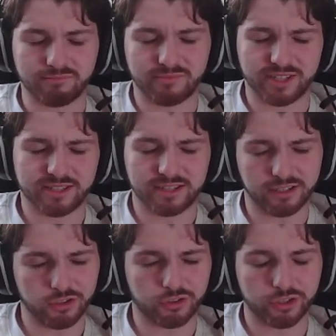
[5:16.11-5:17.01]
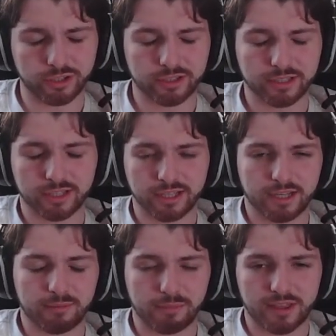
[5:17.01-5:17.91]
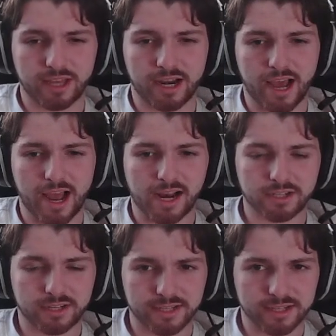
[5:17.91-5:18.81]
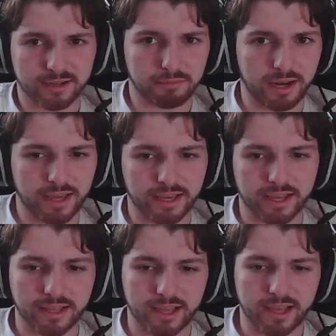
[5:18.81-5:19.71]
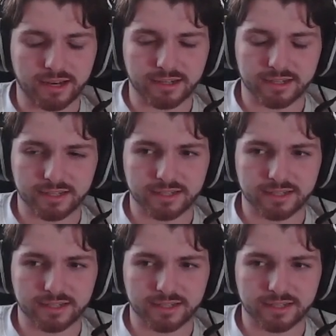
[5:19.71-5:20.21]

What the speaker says: This doesn't look good." But then I actually started playing it, and